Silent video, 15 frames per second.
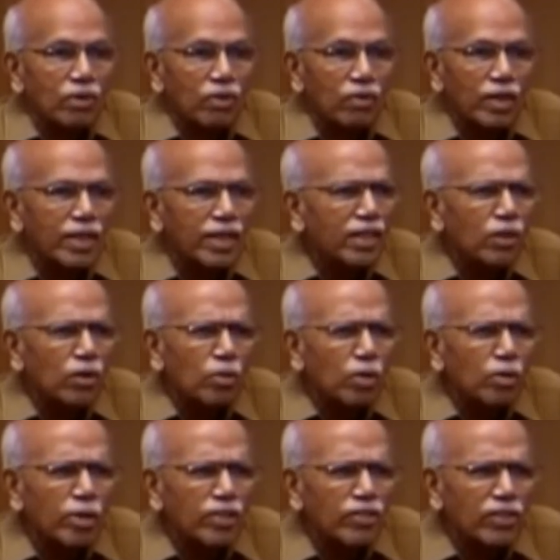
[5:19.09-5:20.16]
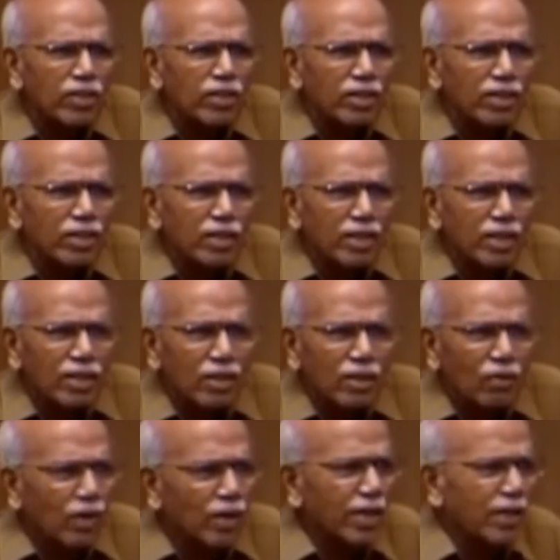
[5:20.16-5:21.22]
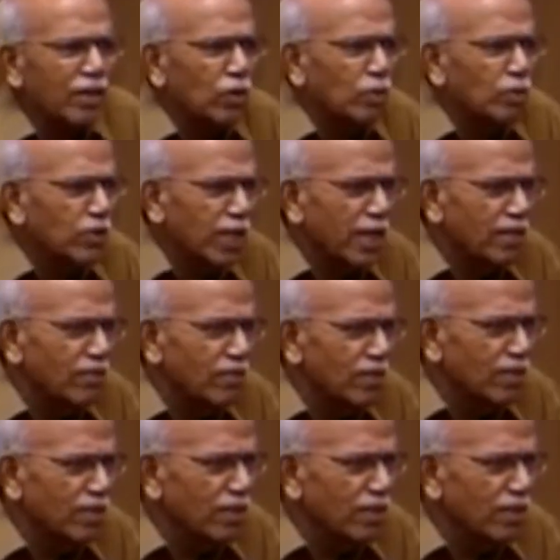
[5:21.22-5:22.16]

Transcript: What did he know about medicine? What did he know about science?